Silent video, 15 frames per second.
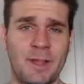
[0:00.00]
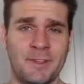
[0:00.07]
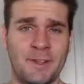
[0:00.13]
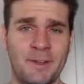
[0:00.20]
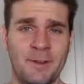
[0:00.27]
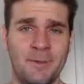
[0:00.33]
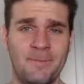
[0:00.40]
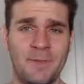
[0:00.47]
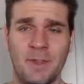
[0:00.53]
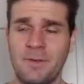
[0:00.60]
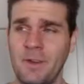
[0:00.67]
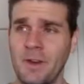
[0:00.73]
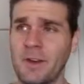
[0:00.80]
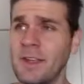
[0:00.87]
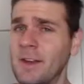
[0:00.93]
to plateau.
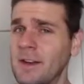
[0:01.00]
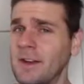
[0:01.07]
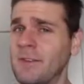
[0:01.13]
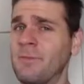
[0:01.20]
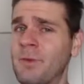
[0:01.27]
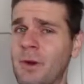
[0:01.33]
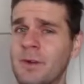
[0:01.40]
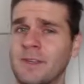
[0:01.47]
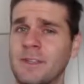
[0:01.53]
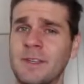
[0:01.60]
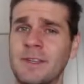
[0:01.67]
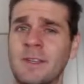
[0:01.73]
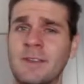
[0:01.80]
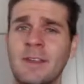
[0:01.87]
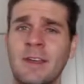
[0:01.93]
If you don't get enough
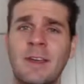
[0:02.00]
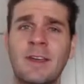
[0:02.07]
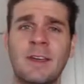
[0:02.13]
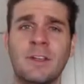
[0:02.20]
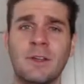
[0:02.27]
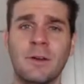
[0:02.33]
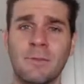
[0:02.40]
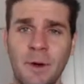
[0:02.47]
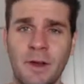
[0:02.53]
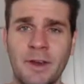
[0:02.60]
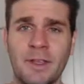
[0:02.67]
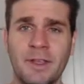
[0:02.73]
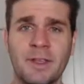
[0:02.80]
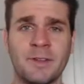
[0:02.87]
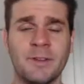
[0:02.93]
protein, your
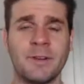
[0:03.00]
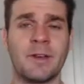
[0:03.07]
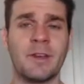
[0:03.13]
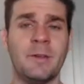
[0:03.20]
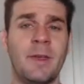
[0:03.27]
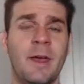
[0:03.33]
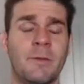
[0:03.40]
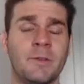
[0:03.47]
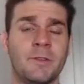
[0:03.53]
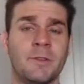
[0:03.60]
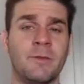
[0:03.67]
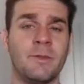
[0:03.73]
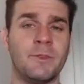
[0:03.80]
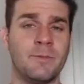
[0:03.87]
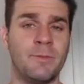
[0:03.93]
body is not going to be able
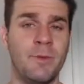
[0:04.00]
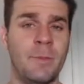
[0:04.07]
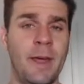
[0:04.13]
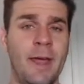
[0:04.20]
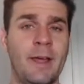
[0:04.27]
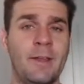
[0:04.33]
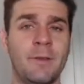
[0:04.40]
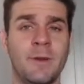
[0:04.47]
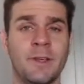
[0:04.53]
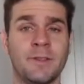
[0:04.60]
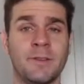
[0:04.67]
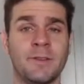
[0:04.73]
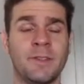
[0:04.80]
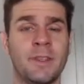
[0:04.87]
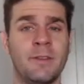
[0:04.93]
to repair the
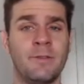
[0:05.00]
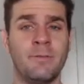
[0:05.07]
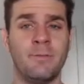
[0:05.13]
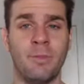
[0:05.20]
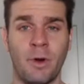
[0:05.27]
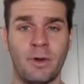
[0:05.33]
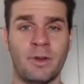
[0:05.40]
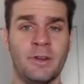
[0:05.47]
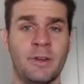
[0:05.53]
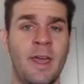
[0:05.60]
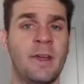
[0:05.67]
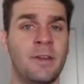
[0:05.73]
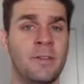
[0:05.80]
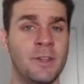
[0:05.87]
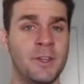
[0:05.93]
muscles that you've broken
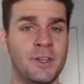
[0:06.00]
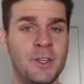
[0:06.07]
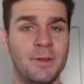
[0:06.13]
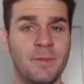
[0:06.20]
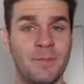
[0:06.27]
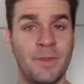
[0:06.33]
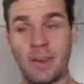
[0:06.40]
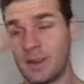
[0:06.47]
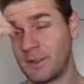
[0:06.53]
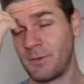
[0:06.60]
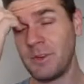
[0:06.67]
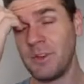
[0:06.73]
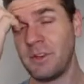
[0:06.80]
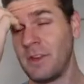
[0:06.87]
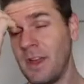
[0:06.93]
down in the gym. Because
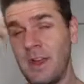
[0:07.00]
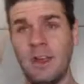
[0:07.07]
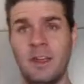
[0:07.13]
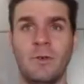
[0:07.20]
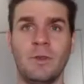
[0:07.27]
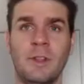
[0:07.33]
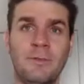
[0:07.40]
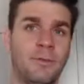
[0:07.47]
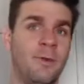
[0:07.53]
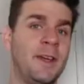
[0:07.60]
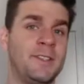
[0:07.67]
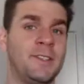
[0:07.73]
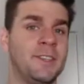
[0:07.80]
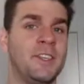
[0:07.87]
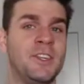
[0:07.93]
when you lift
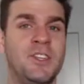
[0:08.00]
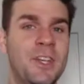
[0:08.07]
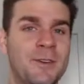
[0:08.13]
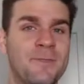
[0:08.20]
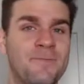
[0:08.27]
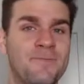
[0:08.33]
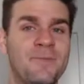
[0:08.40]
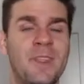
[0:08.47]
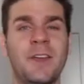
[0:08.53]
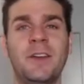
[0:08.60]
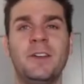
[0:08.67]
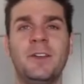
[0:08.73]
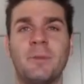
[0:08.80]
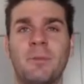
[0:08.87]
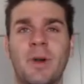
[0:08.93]
weights in the gym,
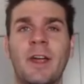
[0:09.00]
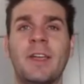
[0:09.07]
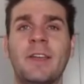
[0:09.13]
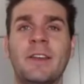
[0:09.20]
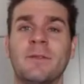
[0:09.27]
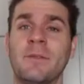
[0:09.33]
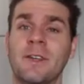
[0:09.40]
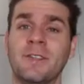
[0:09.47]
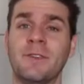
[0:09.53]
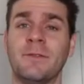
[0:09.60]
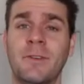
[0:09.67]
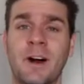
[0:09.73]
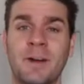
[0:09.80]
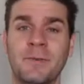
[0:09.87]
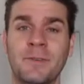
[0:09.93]
you're breaking down muscle
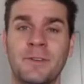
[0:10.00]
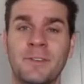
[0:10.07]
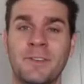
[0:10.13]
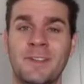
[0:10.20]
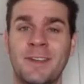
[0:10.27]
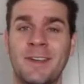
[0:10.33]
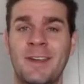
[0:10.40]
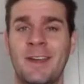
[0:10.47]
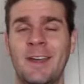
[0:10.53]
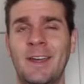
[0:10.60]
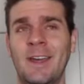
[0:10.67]
fibers.